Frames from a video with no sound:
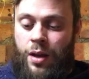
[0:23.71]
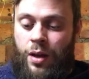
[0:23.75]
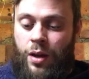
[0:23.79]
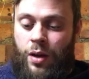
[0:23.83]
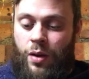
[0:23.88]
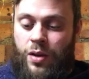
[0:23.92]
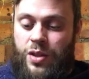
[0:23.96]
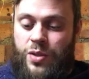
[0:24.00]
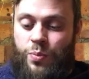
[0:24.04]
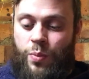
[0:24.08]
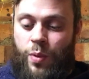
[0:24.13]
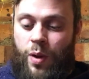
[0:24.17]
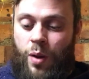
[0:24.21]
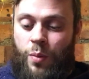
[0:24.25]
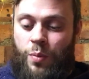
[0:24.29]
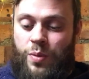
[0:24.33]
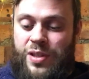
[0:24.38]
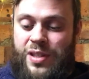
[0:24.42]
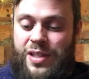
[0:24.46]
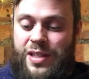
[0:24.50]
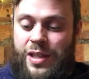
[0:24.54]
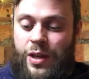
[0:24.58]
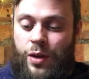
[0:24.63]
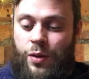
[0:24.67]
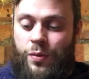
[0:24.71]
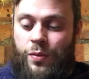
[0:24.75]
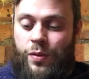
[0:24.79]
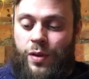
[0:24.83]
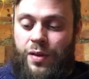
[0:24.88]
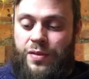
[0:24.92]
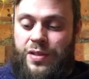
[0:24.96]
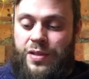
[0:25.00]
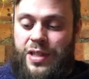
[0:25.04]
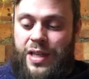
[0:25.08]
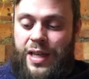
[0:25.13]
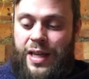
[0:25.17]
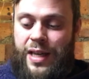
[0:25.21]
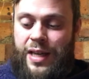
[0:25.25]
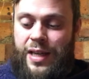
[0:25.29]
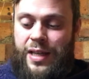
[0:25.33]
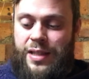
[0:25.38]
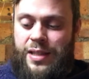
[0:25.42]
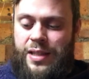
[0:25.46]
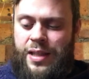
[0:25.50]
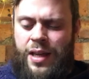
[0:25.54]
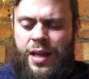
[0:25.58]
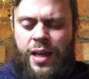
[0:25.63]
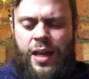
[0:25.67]
God's world was still full of
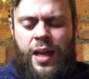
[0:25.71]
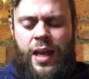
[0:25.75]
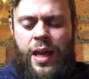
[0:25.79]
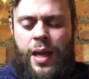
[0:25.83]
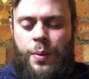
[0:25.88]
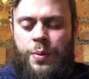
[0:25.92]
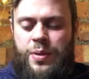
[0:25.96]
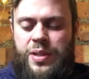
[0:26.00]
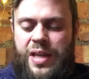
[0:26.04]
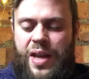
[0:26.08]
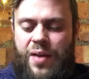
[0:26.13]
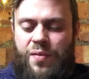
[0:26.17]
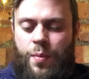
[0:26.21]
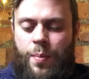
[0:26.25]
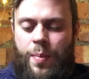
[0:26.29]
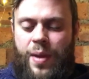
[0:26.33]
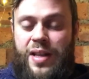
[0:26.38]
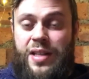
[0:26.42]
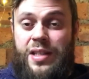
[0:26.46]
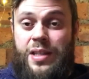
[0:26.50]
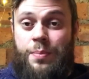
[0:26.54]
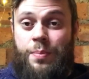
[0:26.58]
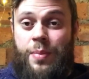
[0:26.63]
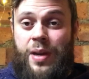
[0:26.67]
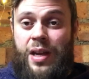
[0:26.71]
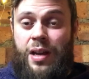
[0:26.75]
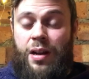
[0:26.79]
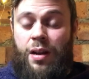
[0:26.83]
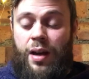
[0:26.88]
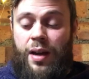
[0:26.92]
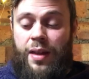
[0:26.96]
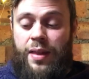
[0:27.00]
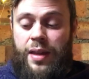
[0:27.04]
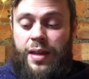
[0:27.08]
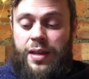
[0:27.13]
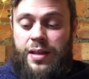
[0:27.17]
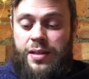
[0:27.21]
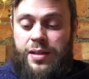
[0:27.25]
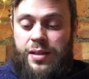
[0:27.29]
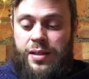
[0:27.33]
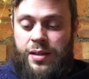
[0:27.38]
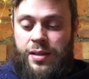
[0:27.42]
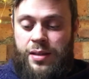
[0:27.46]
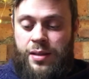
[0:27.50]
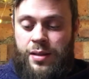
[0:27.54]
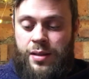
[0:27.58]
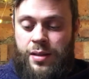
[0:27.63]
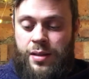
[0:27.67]
tears. It was never meant to be like this.